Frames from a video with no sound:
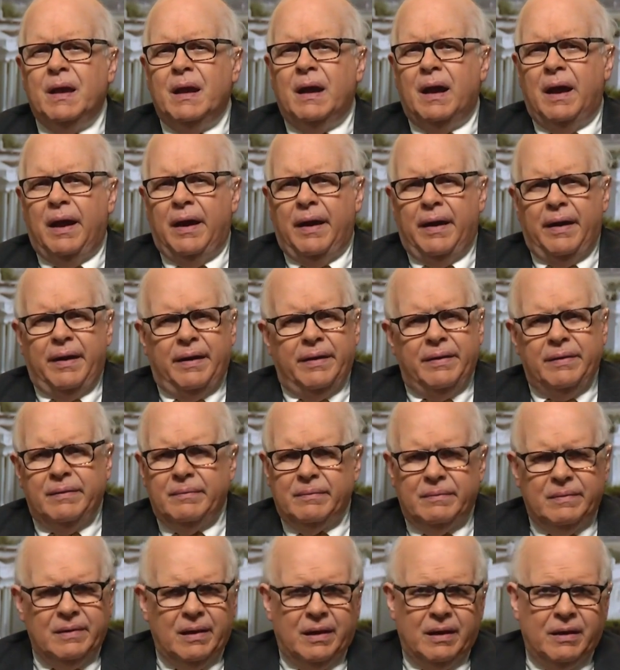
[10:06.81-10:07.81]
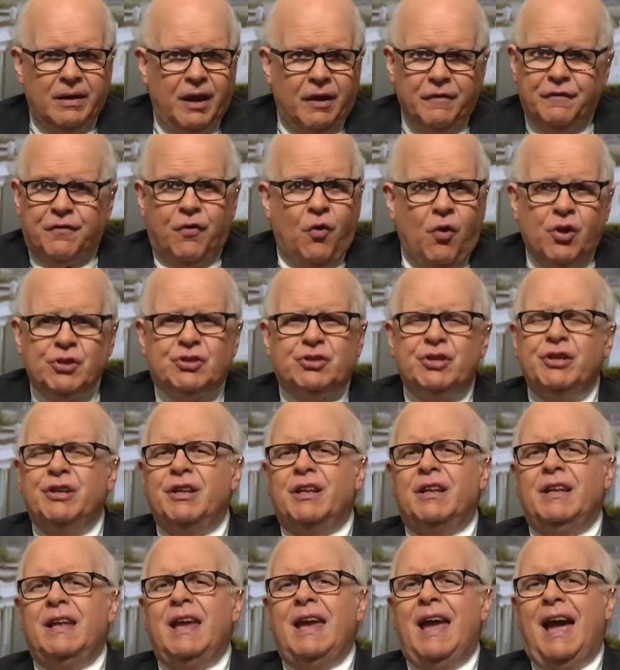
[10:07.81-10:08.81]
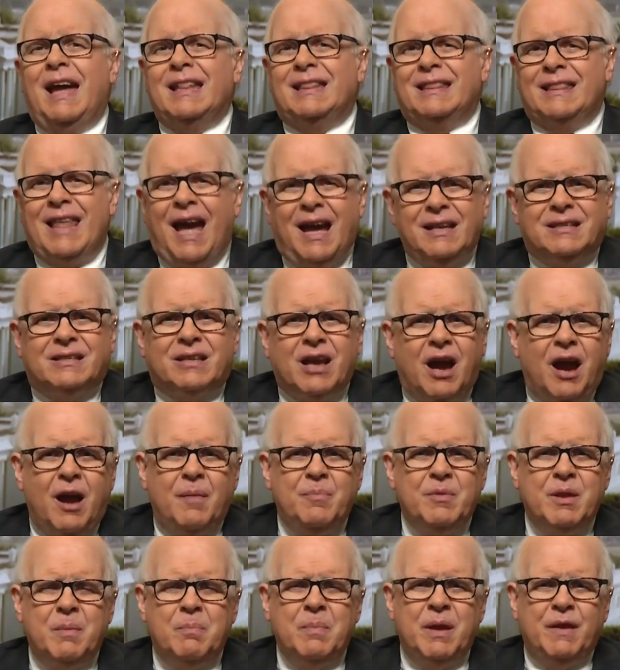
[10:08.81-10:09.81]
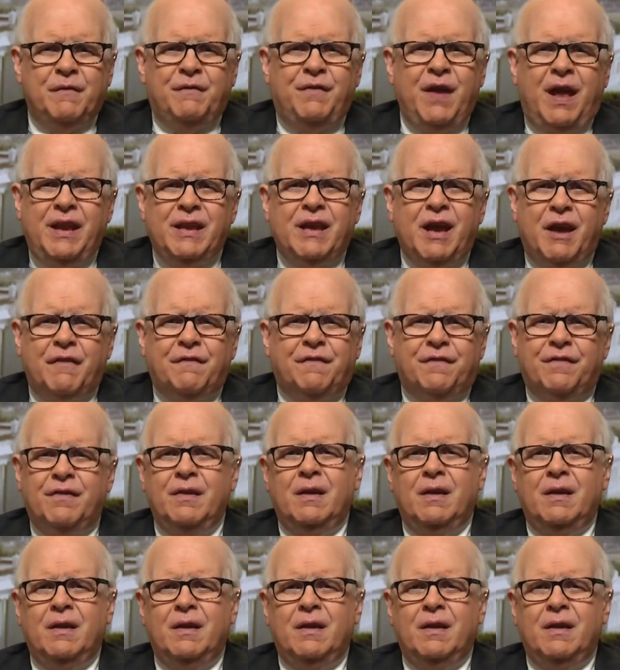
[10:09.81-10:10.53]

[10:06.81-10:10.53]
And unfortunately, at that time, the Medvedev